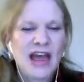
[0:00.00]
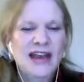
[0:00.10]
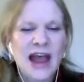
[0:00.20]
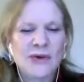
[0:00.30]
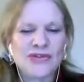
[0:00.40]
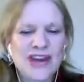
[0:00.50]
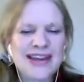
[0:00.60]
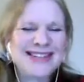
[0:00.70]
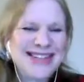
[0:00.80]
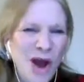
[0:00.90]
Now,
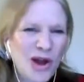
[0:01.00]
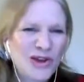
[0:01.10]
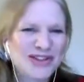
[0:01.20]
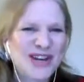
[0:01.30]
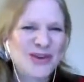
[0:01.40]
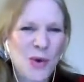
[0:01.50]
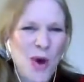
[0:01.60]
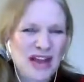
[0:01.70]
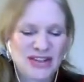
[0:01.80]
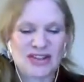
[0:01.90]
these tunnels in
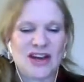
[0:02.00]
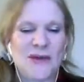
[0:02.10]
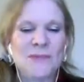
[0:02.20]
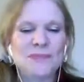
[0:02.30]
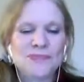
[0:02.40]
question,